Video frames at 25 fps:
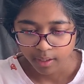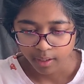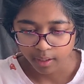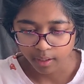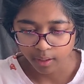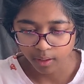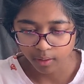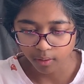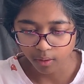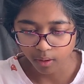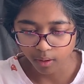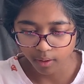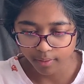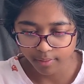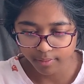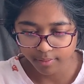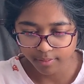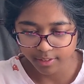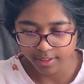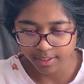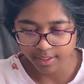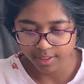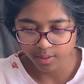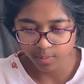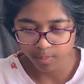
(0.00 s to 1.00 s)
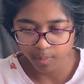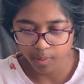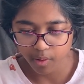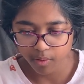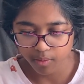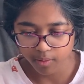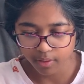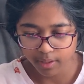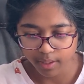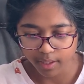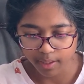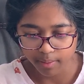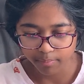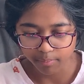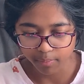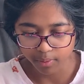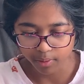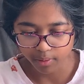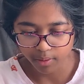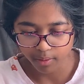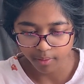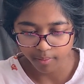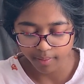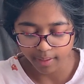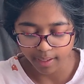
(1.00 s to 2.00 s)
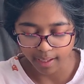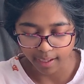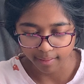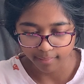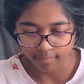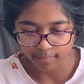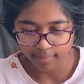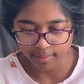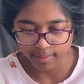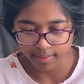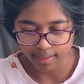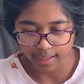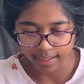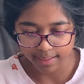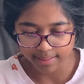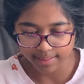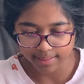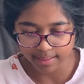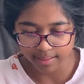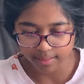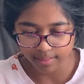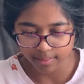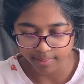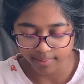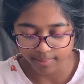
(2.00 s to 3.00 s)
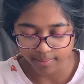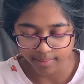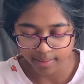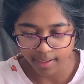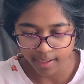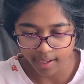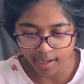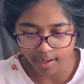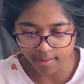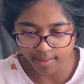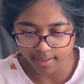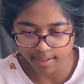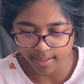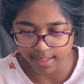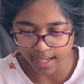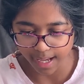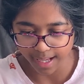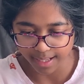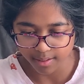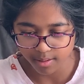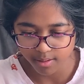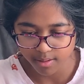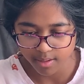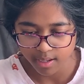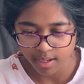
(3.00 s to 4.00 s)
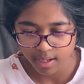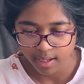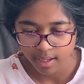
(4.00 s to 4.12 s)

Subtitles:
A lot of green smoke came billowing out, and as it cleared, Harry gasped.